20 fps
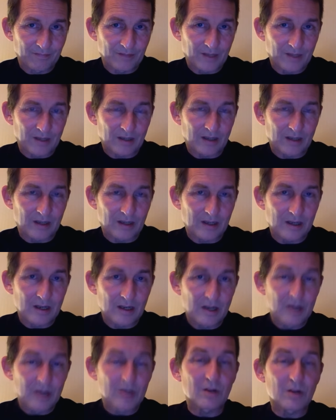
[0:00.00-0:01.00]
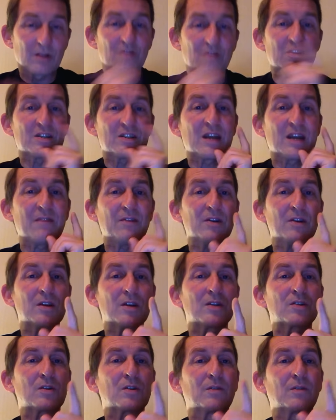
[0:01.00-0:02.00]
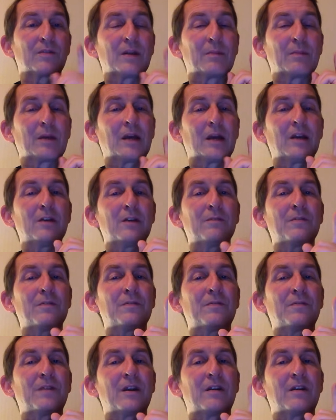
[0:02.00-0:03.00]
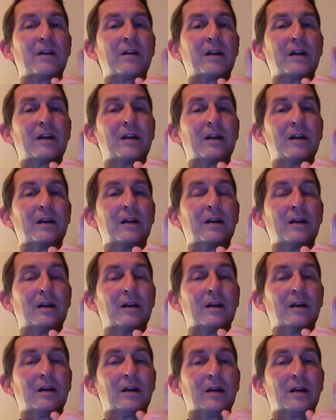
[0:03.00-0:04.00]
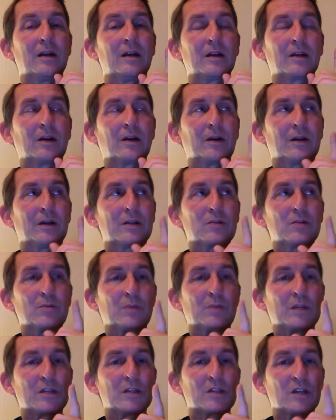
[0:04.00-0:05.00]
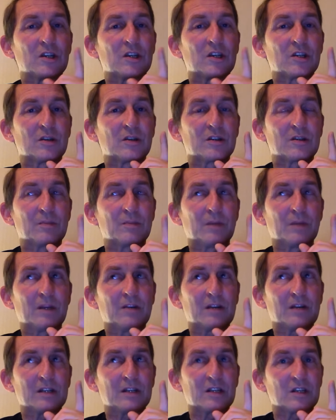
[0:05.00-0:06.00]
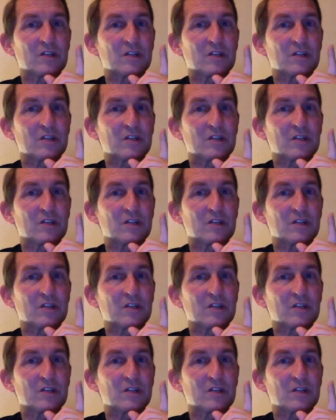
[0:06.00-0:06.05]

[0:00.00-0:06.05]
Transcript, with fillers: Okay, so there is evidence of them getting off the ferry, going into a police station, Sabina acting